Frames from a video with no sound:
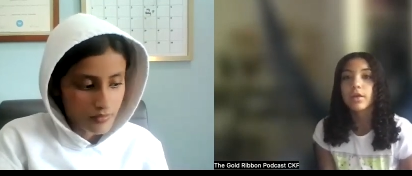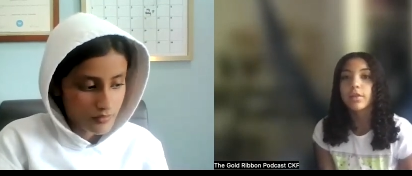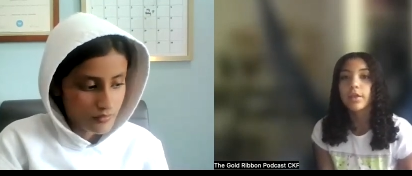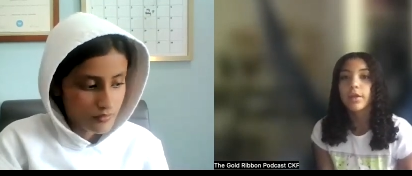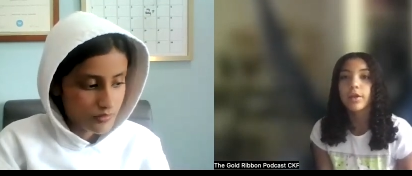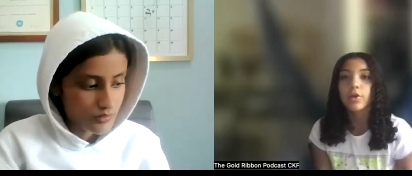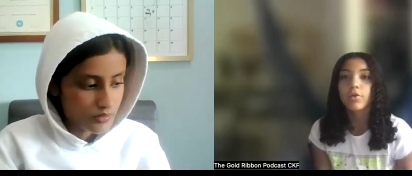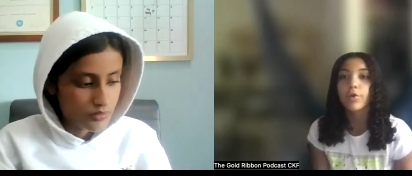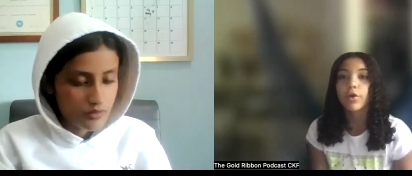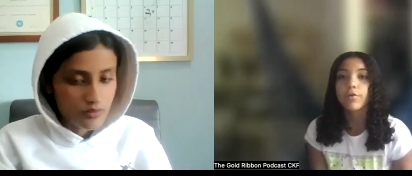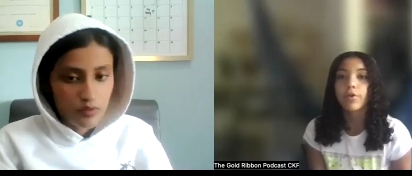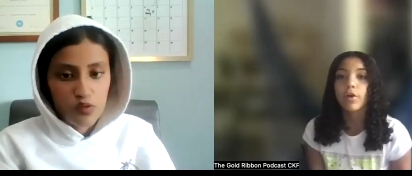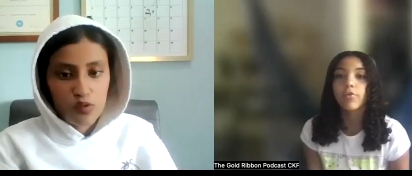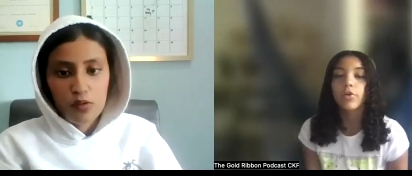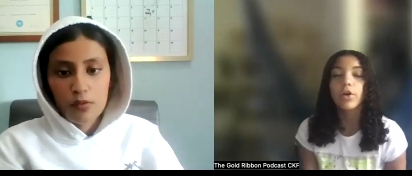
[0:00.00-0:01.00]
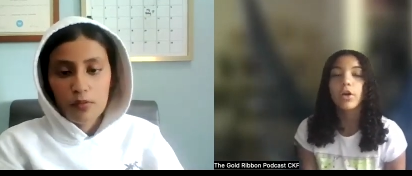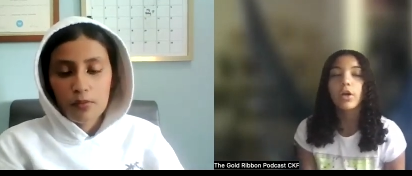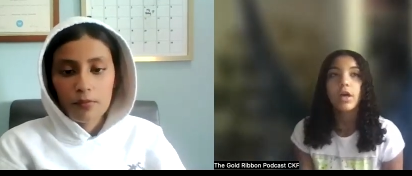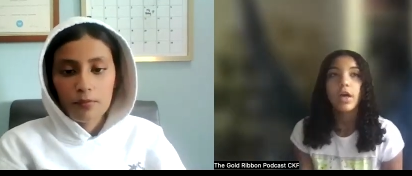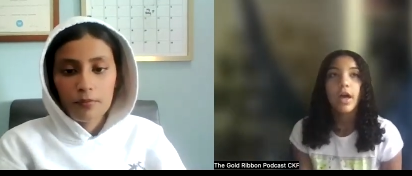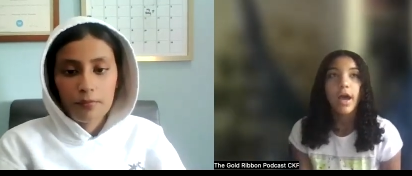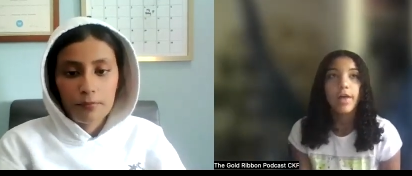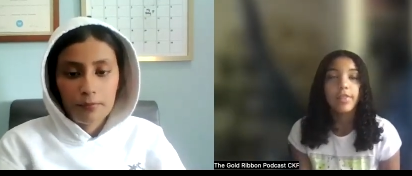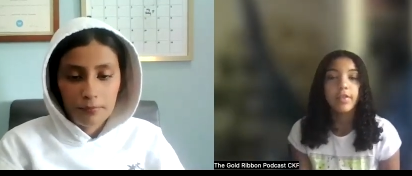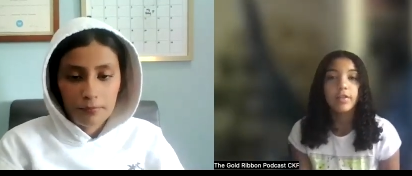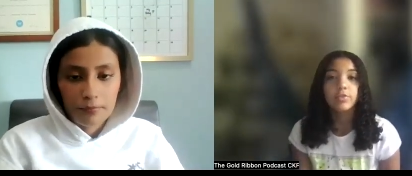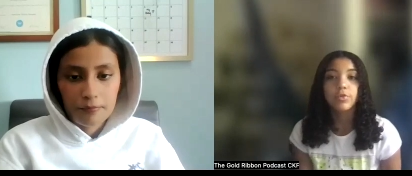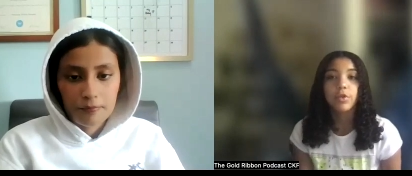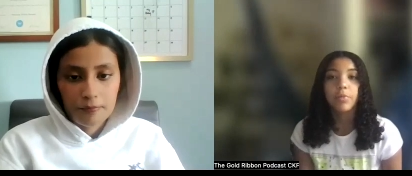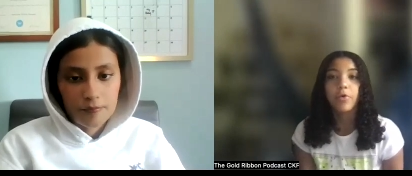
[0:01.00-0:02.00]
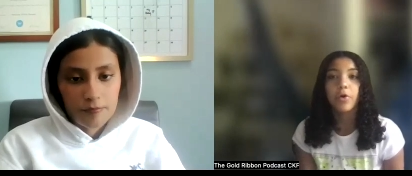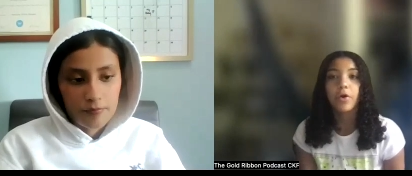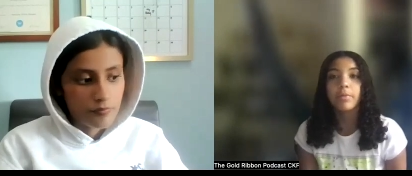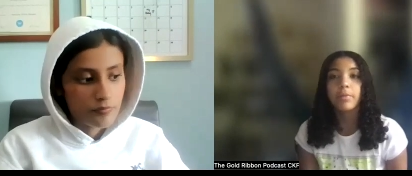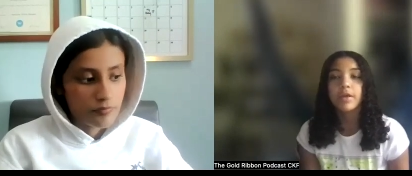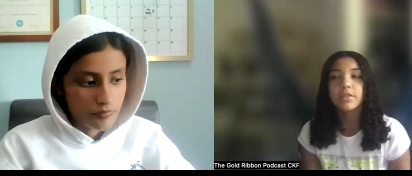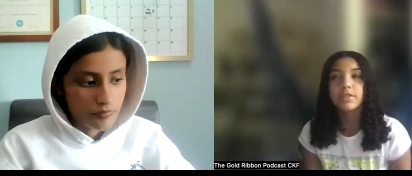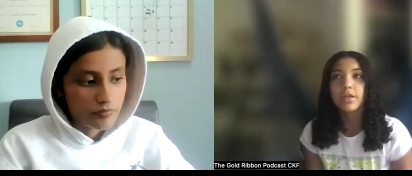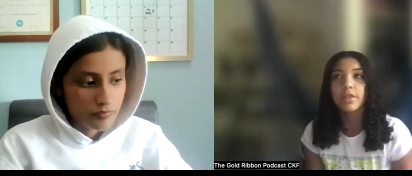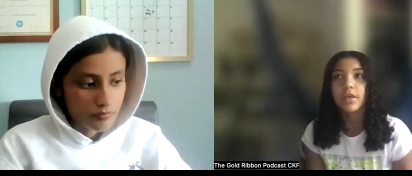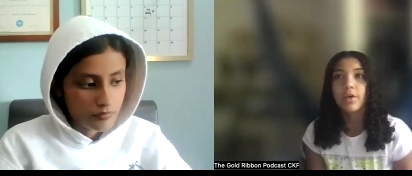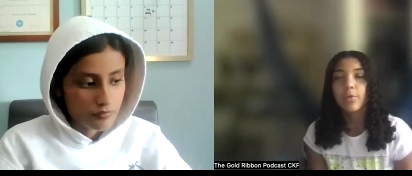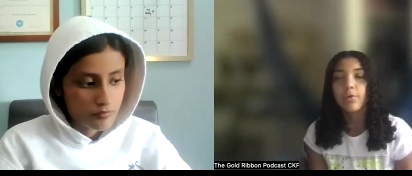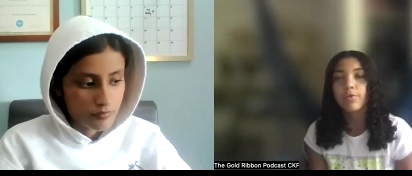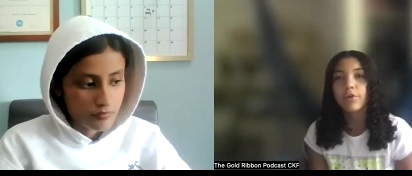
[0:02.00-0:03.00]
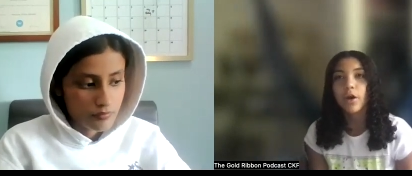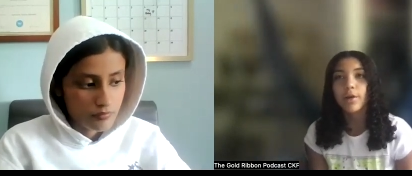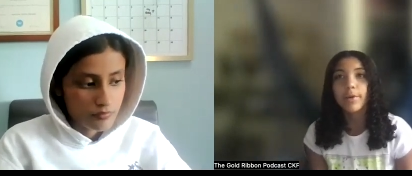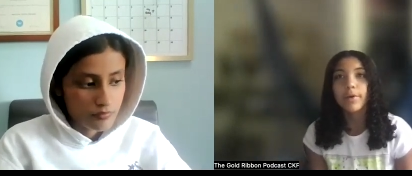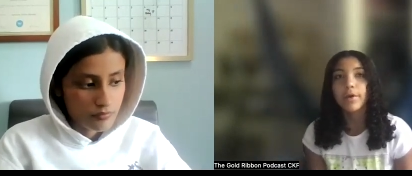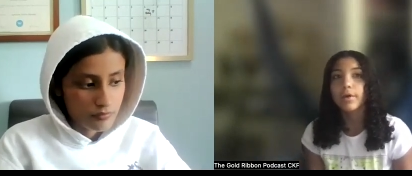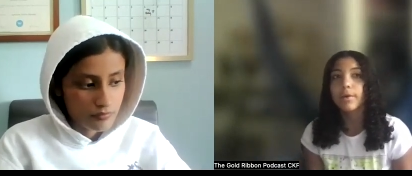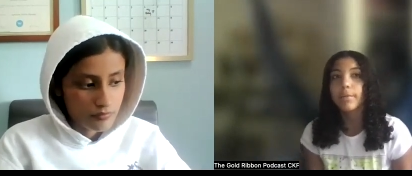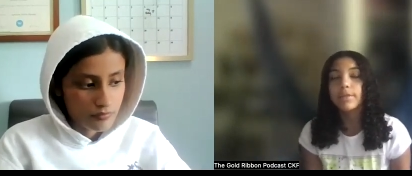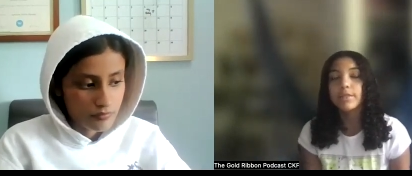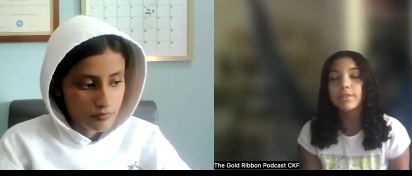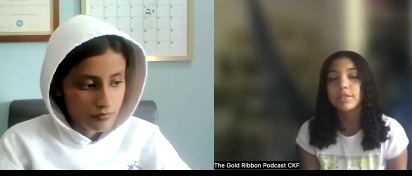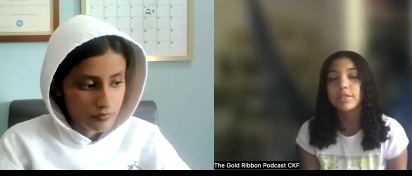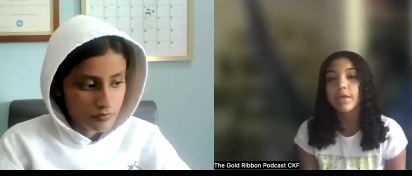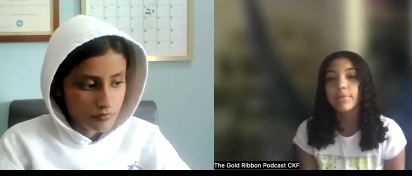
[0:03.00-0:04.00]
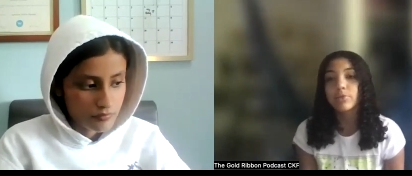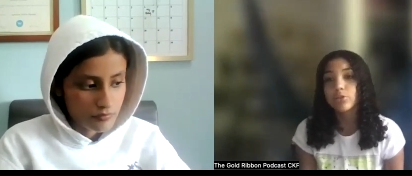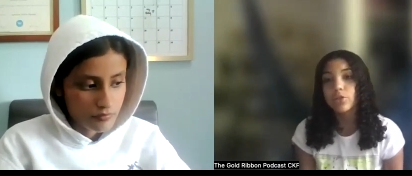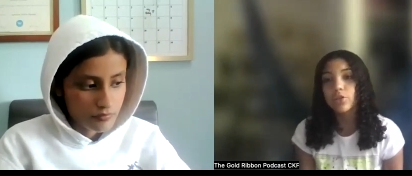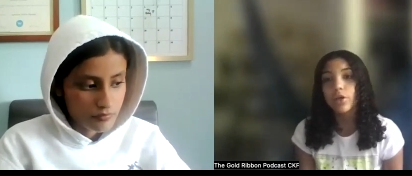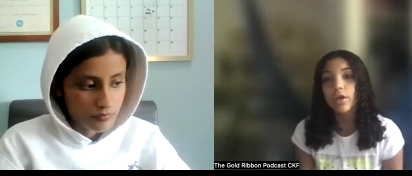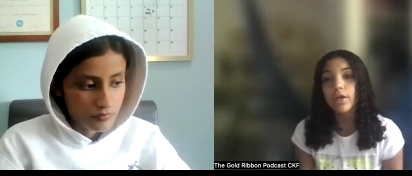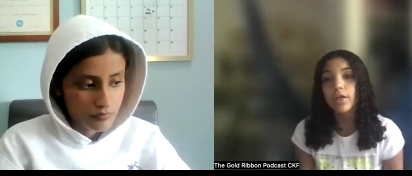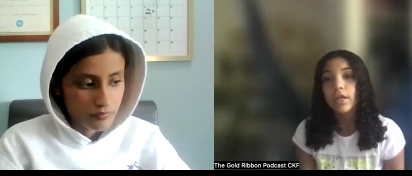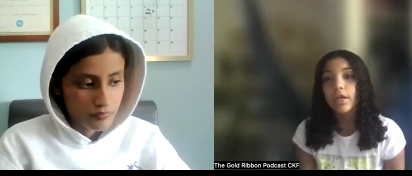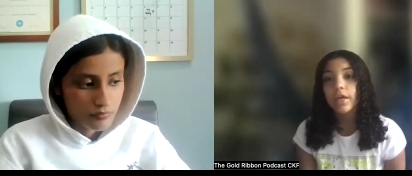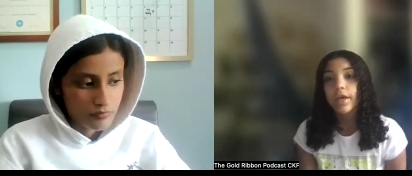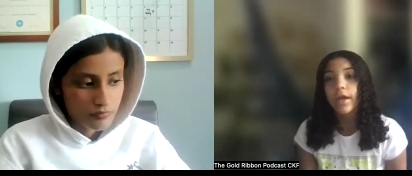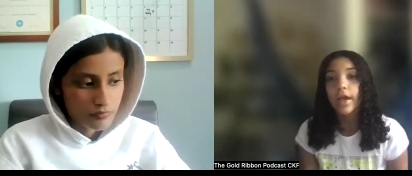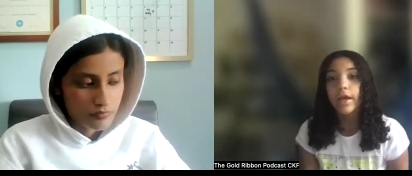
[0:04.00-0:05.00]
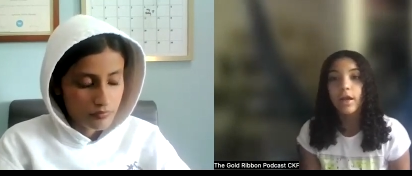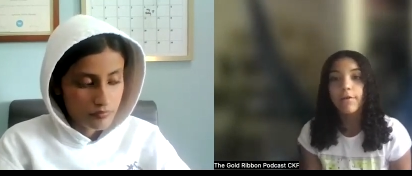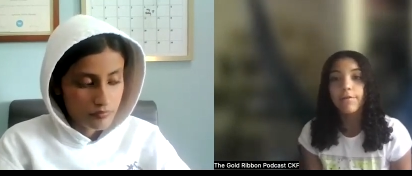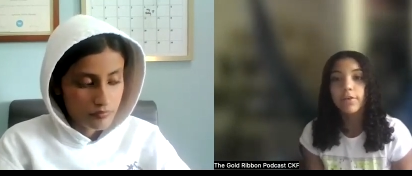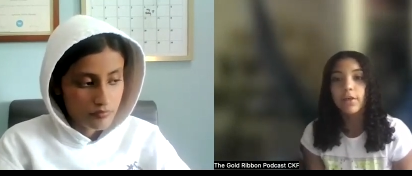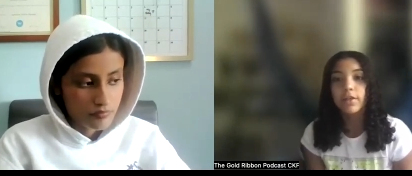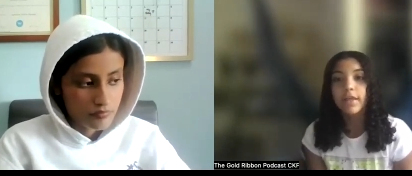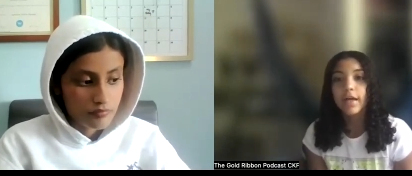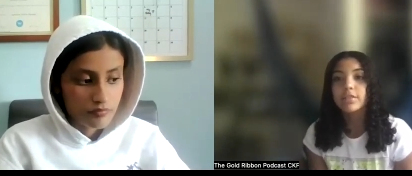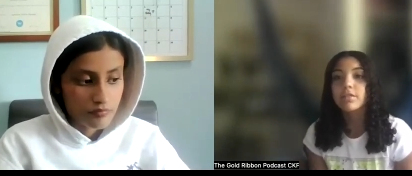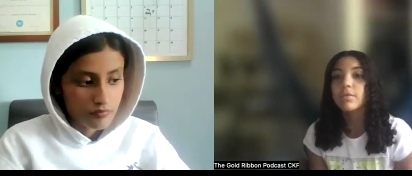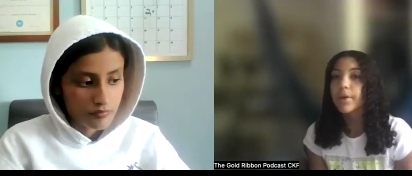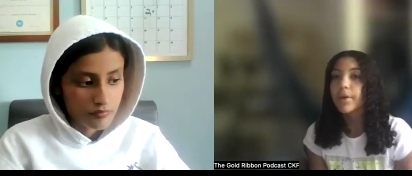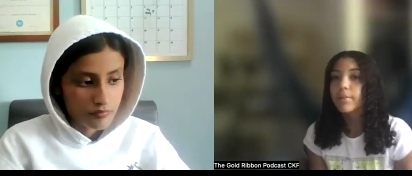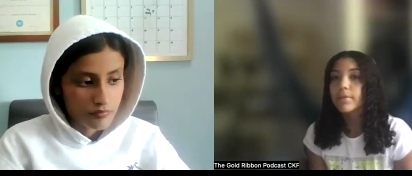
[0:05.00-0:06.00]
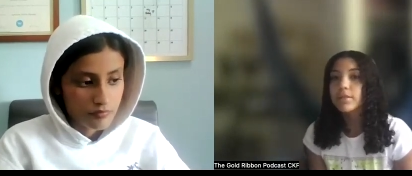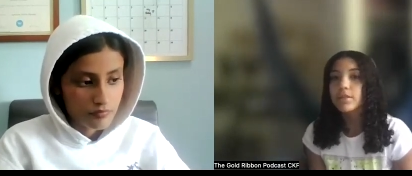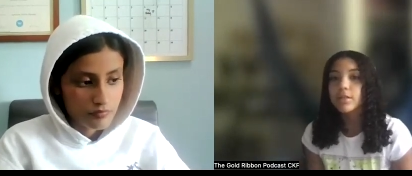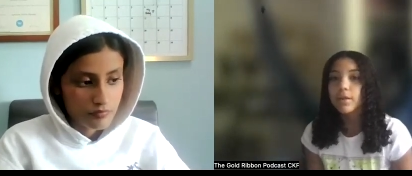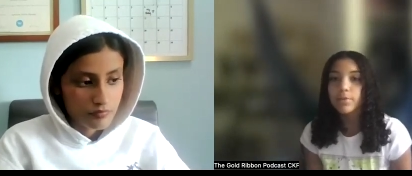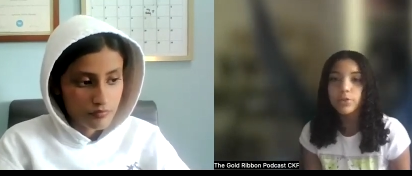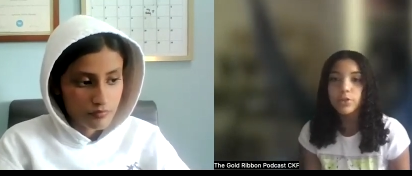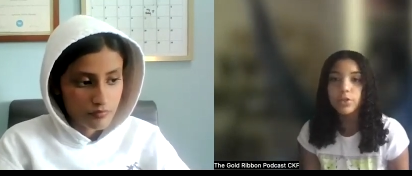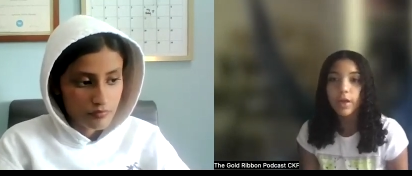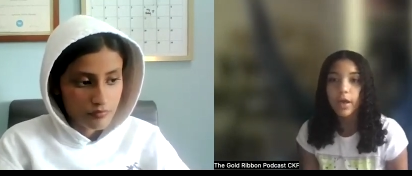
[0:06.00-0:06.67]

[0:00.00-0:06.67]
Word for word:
Speaker 1: athletic career forever. I think that's really important, because I think we've talked about misconceptions a lot, and I feel like that's a big misconception,